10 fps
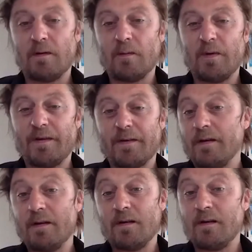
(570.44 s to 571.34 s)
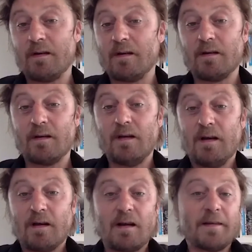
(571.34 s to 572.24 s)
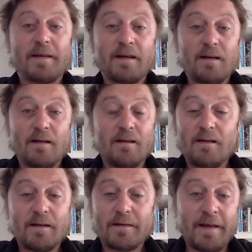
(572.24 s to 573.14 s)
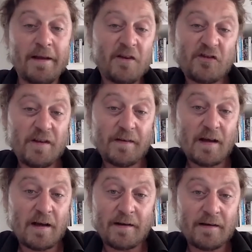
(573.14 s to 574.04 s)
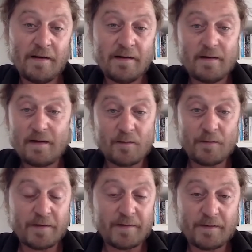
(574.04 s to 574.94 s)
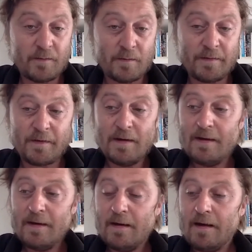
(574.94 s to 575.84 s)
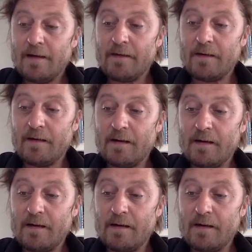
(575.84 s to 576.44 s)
with classical stage design in every festivals, and